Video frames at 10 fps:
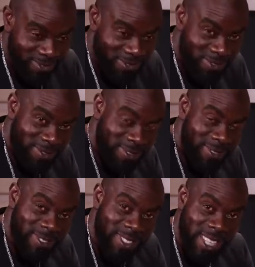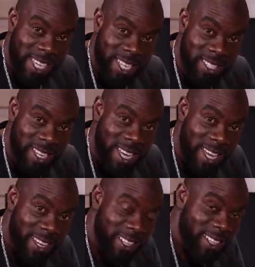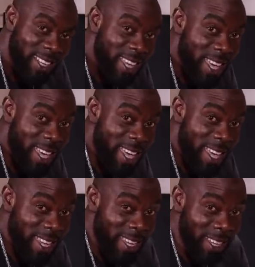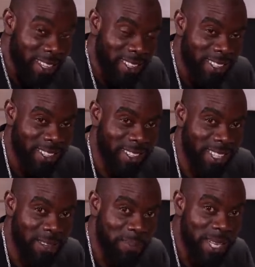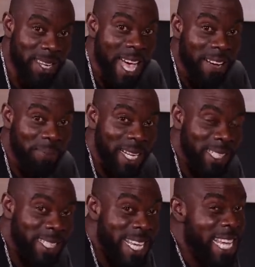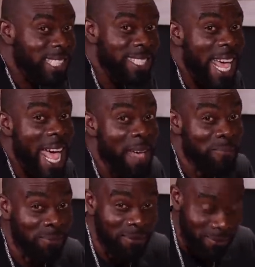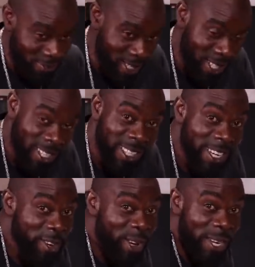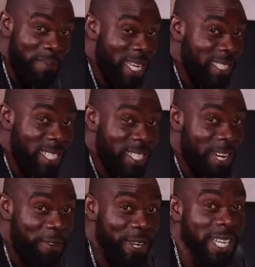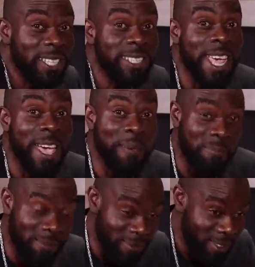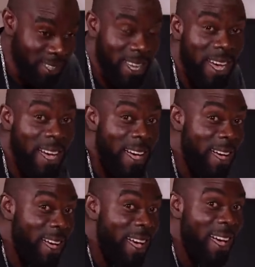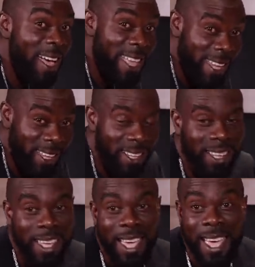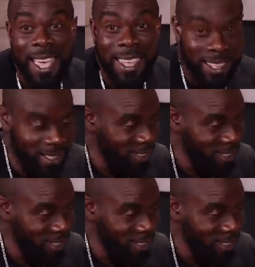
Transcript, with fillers: the singer. Yes, I. Hey, keep it locked and teach them. You know the message I reach them. Ah, I, hey.